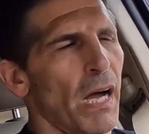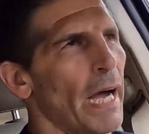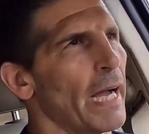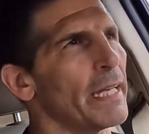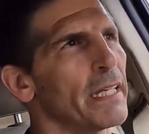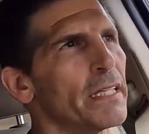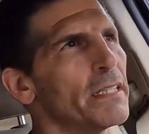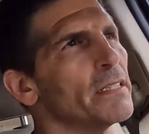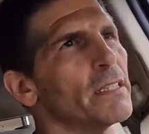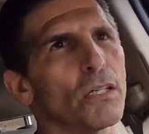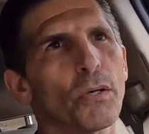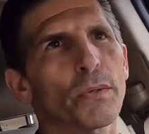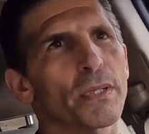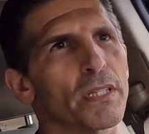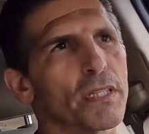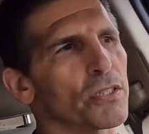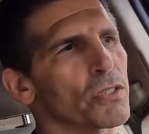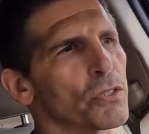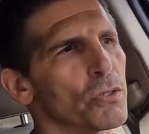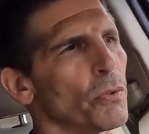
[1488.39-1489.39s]
I can deal
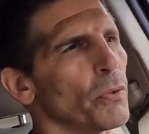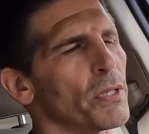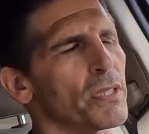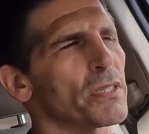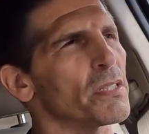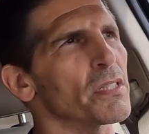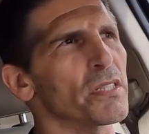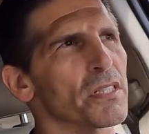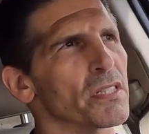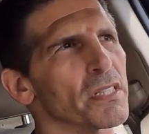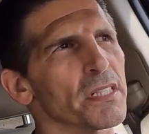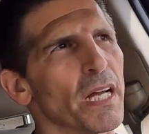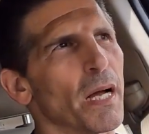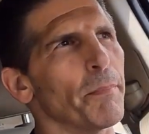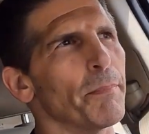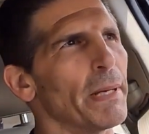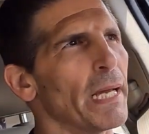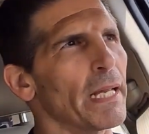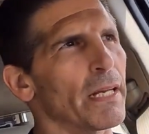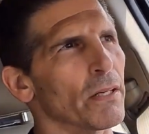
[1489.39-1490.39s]
with this noise. This is
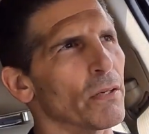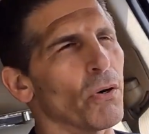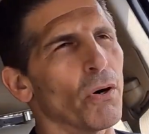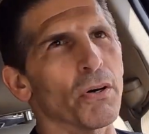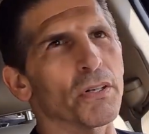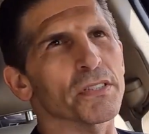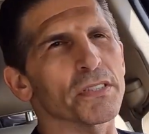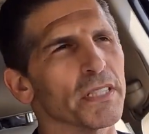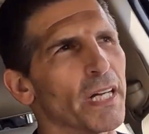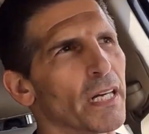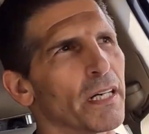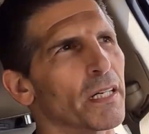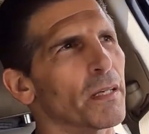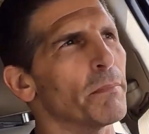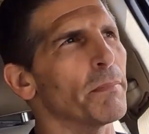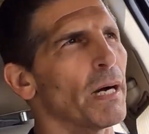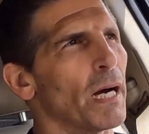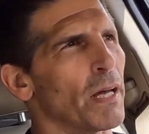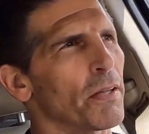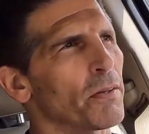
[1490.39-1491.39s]
not bad at all. It's not
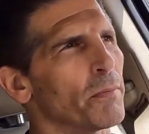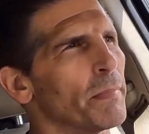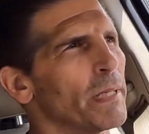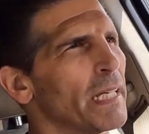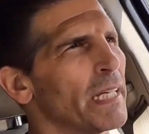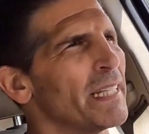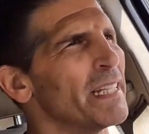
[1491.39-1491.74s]
going to bother me.